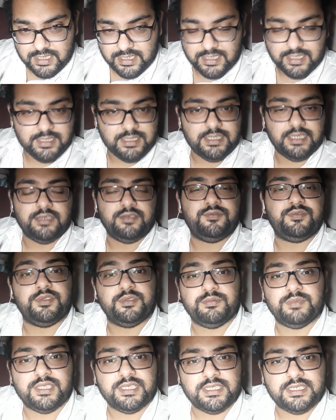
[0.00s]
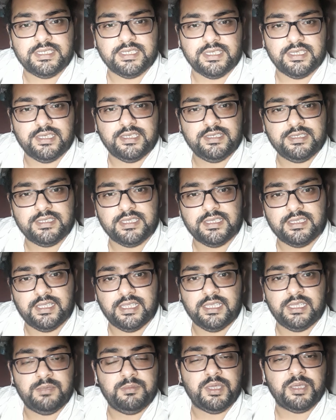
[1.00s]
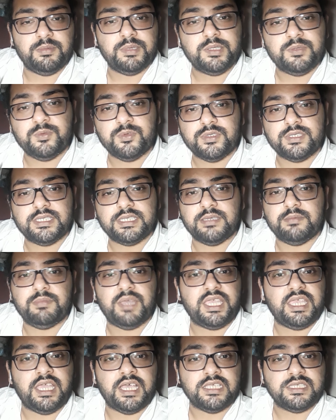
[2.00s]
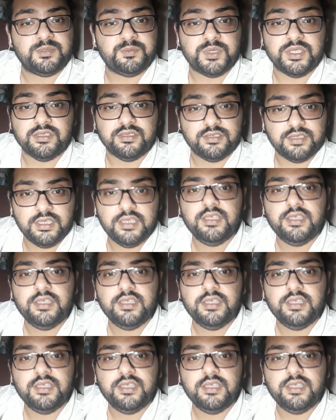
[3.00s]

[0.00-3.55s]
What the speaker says: descend from the stairs, and Lady Macbeth would say, "My husband."